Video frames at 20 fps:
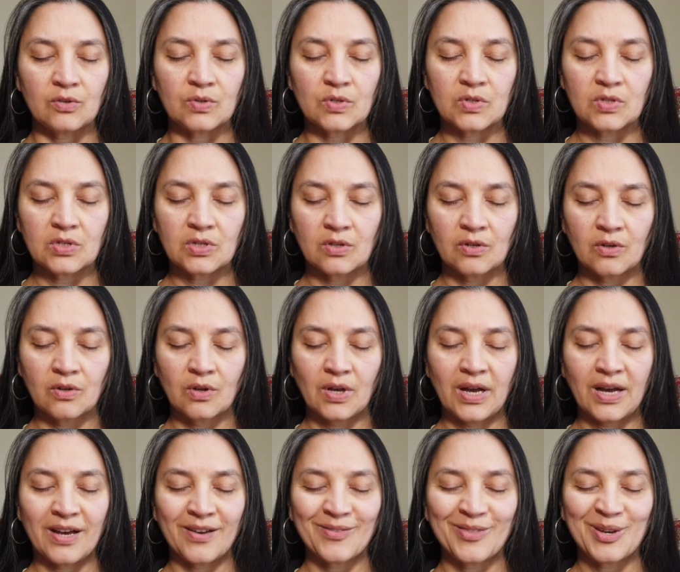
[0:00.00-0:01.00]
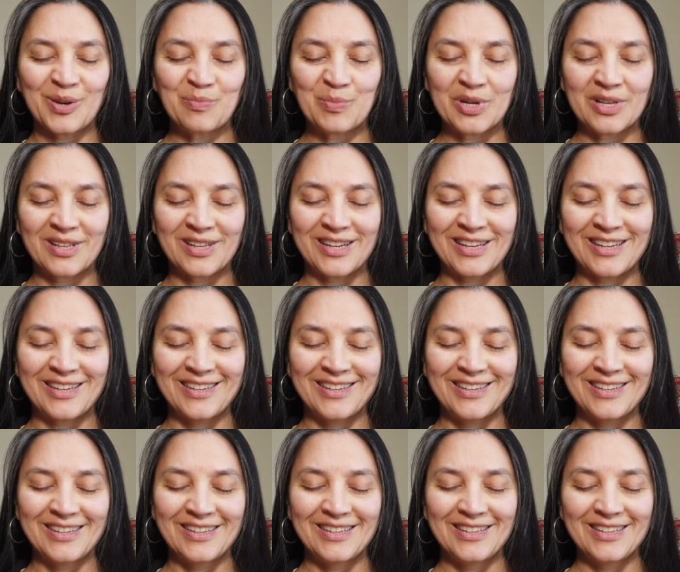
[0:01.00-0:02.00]
you still have the ability
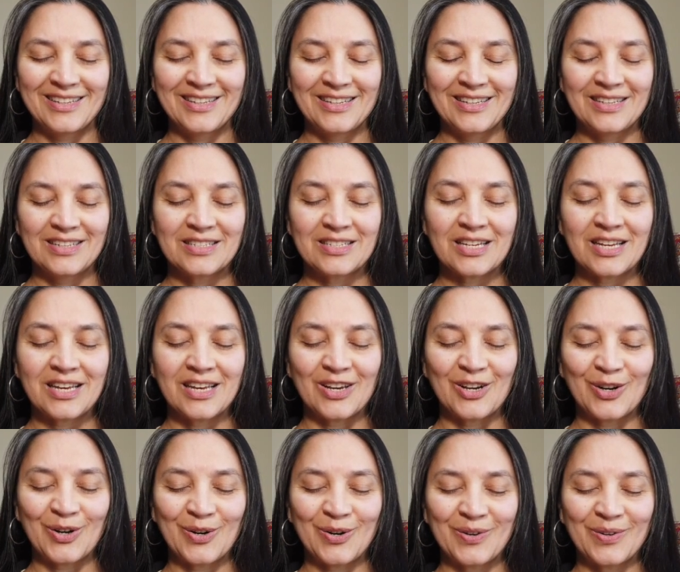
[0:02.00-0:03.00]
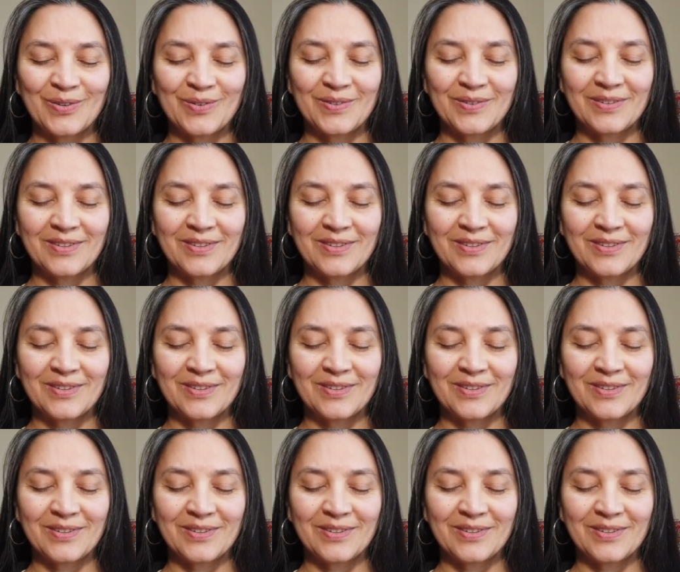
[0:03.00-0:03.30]
to heal